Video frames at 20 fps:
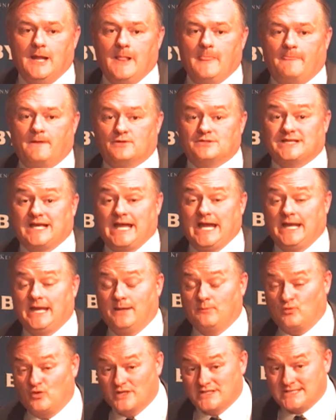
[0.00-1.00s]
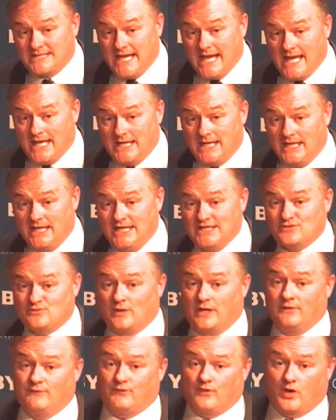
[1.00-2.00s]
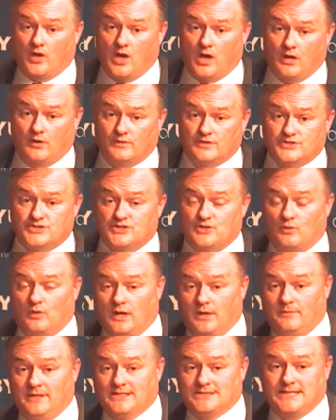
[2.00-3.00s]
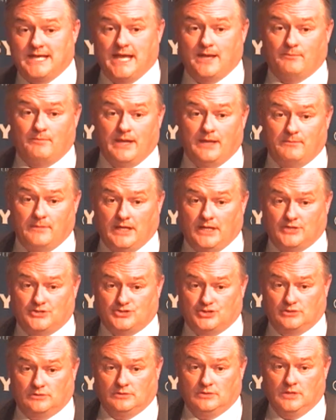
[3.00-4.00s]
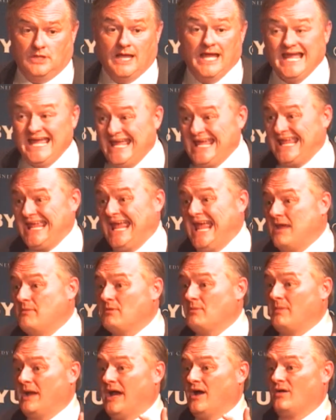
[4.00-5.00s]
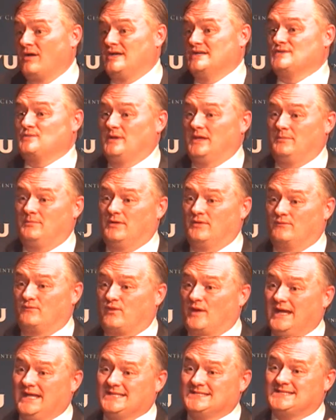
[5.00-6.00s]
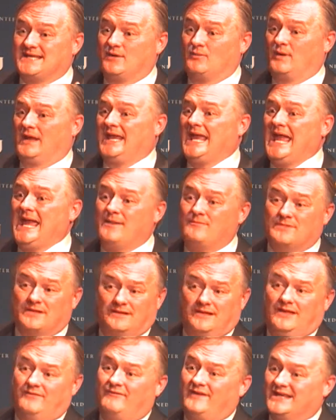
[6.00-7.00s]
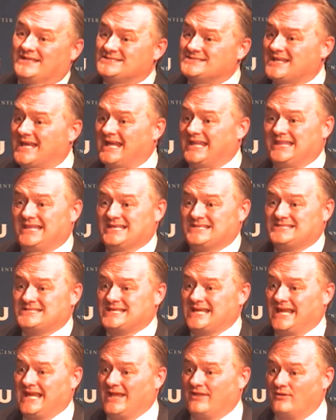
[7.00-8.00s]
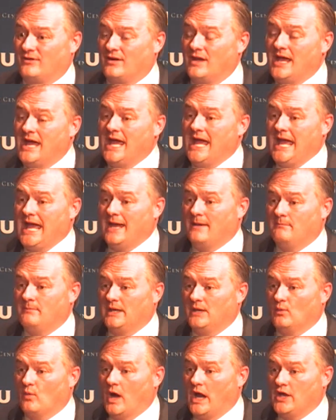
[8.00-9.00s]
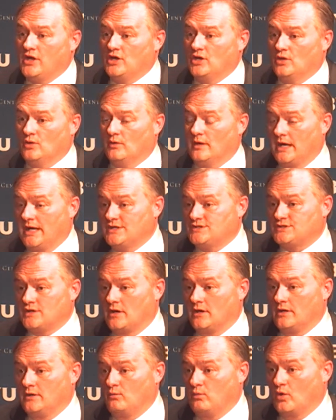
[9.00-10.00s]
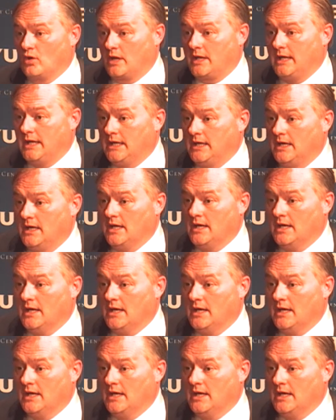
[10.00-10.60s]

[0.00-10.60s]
there's a guy named Chris Cannon, he's running for Congress, do you want to be his campaign manager? It came about because we had been friends, and we came to events like this together at BYU, and I started working